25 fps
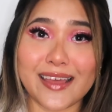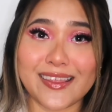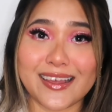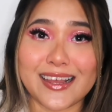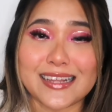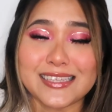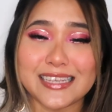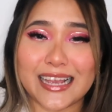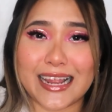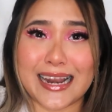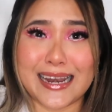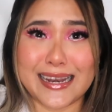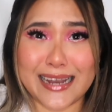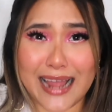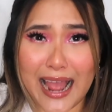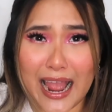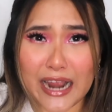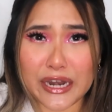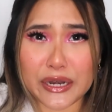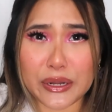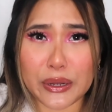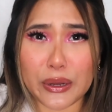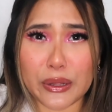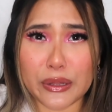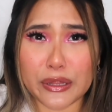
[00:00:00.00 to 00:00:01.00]
I think it's like
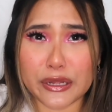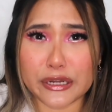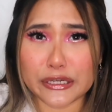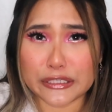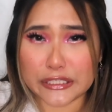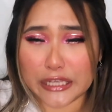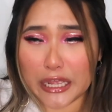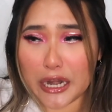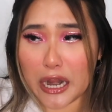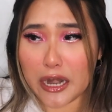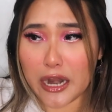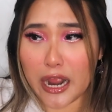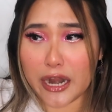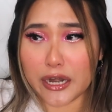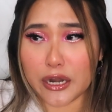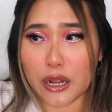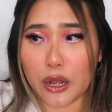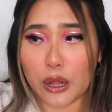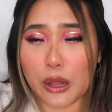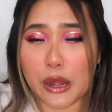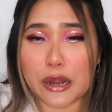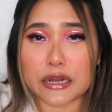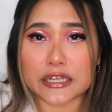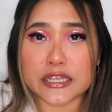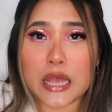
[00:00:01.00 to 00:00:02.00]
$9, $8 to
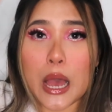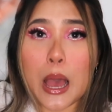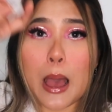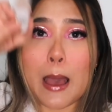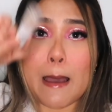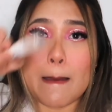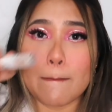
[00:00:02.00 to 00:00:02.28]
$9.